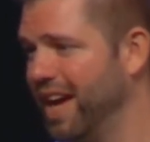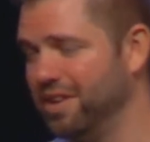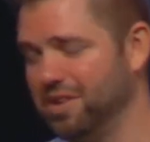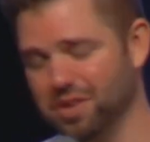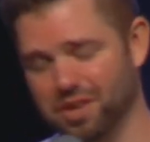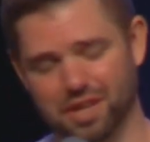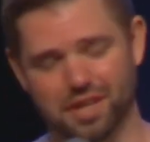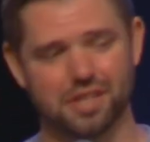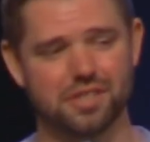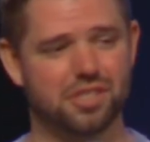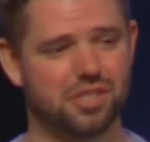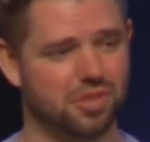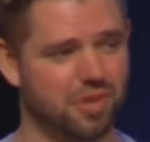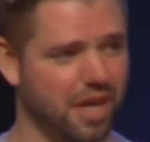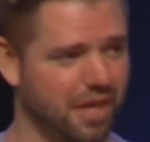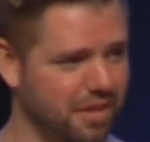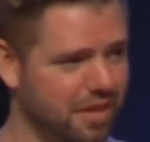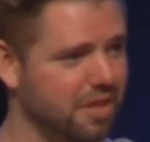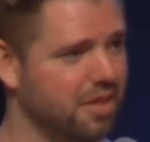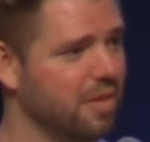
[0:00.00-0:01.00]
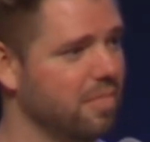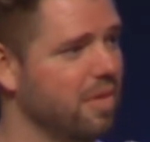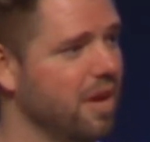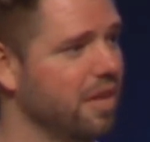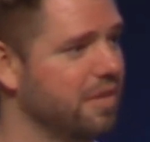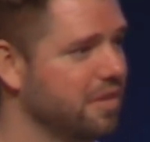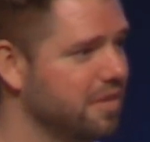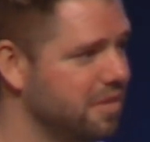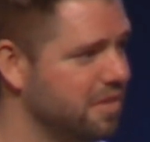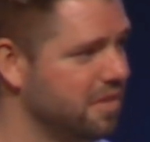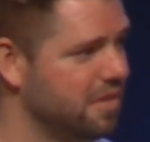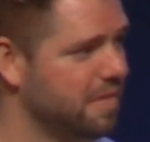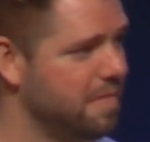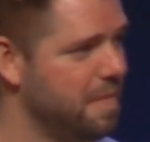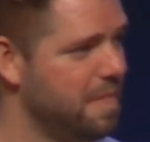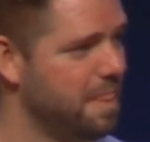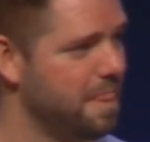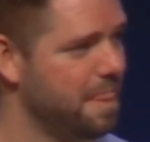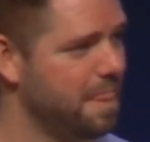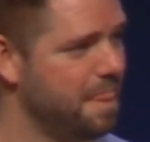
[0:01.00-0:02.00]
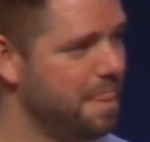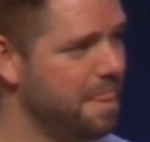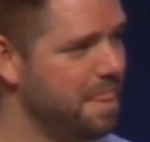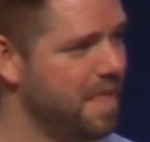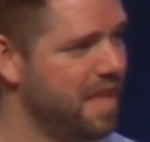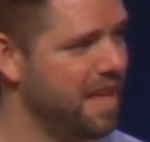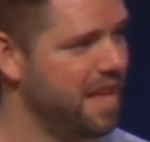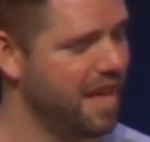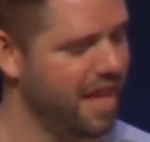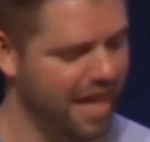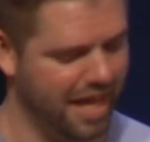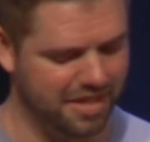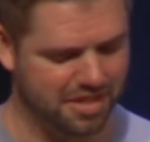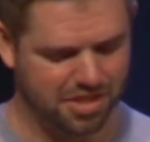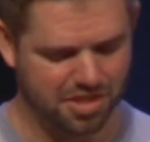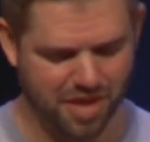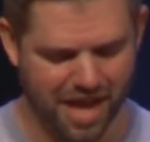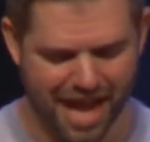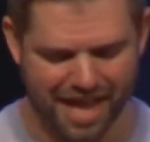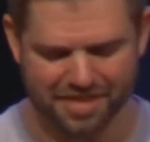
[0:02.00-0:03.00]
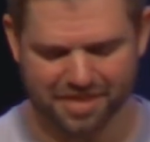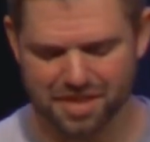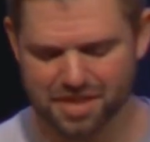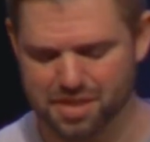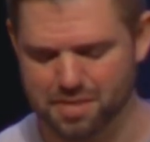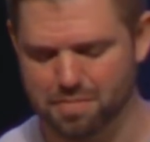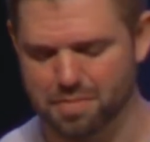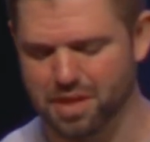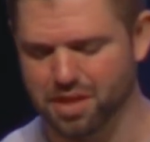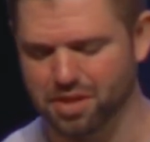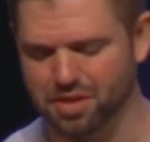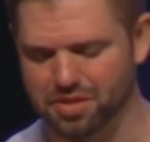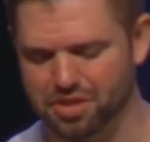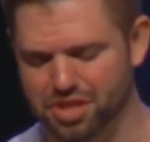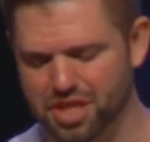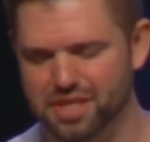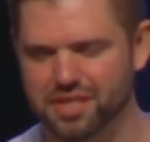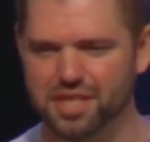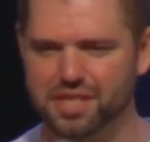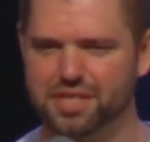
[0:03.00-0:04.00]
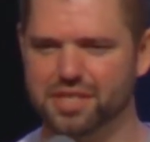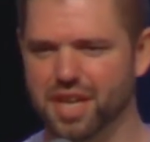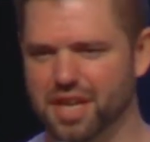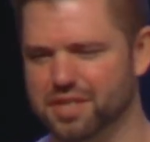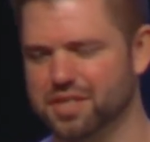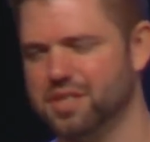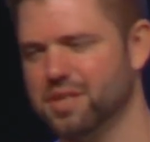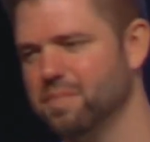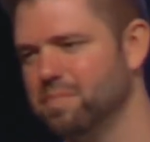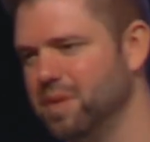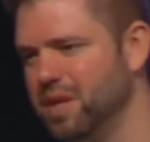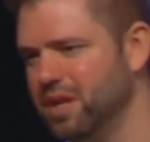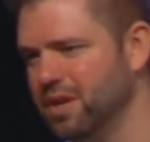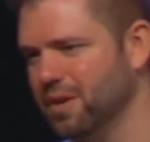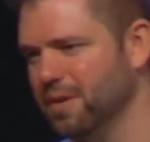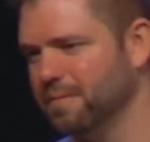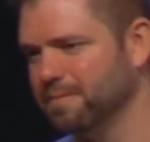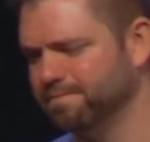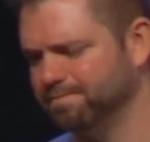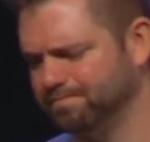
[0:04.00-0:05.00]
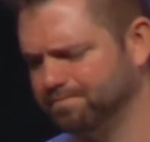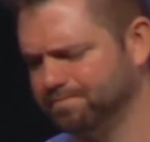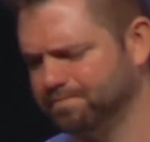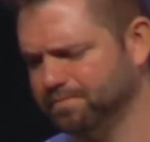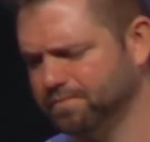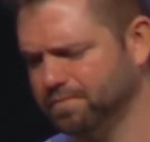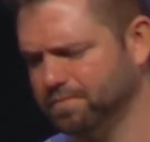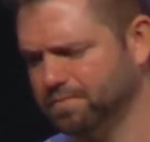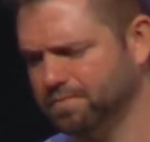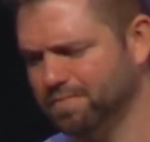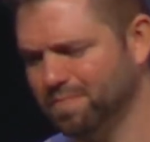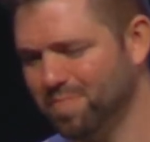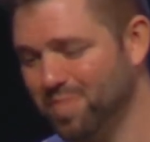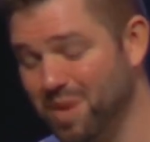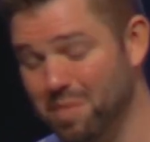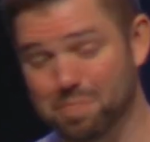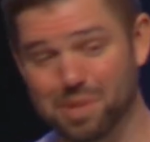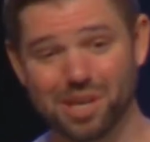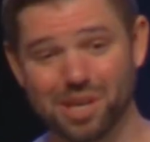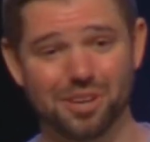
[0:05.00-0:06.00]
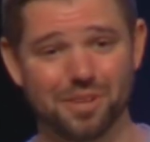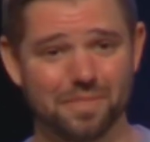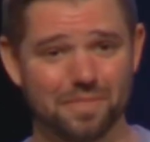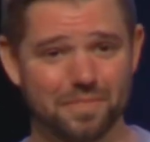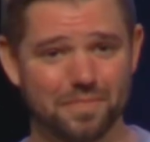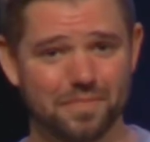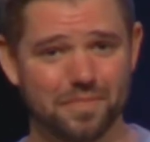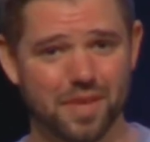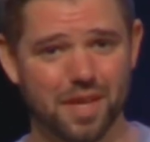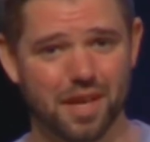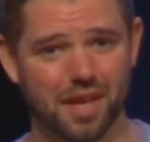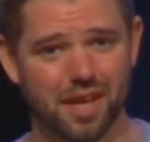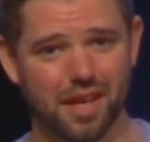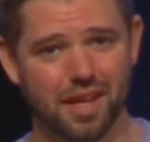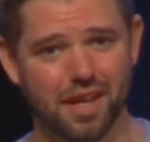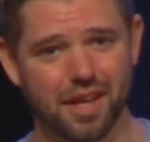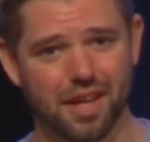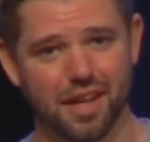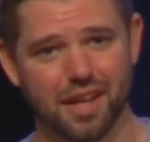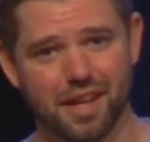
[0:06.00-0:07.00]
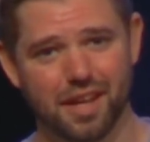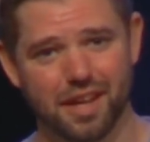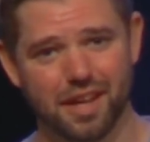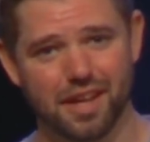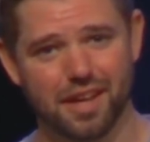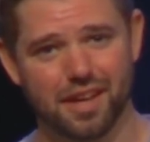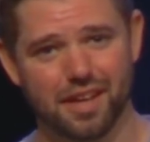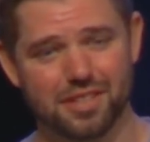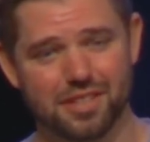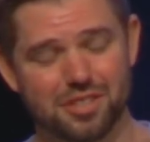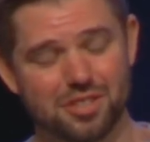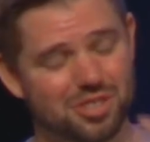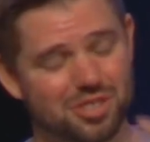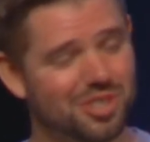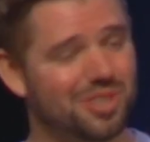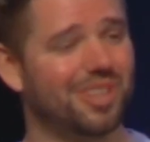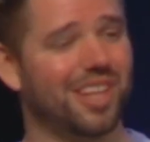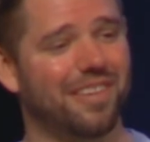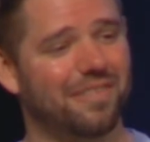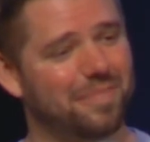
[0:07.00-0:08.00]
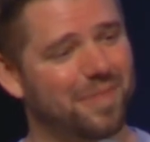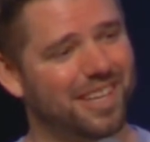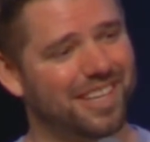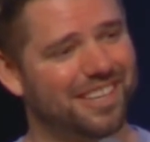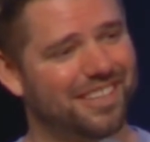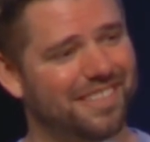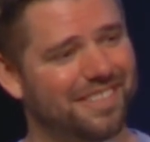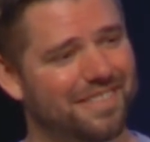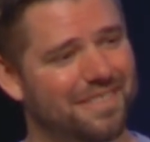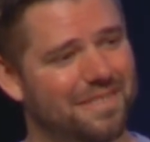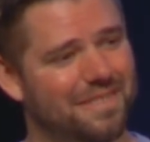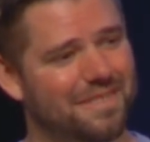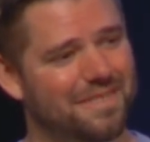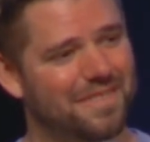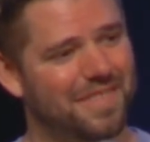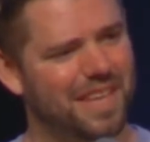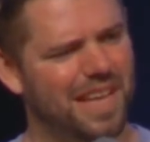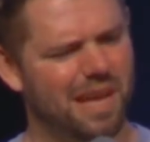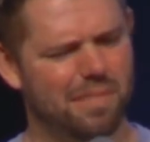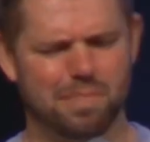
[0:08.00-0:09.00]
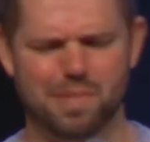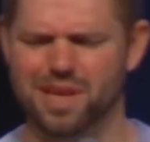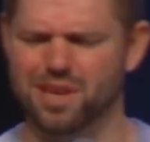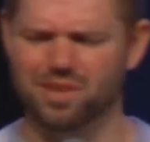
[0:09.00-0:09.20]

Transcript: and you're going to strengthen your brothers. And so at this meal, Jesus says to Peter, Peter, do you love me? And